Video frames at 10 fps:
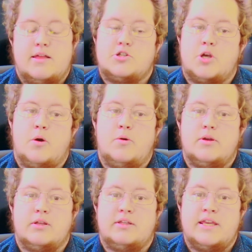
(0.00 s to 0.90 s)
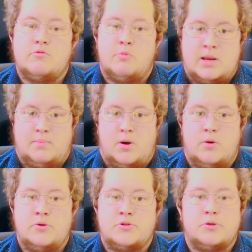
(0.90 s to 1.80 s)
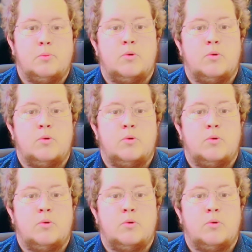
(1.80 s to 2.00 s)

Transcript: So Git repos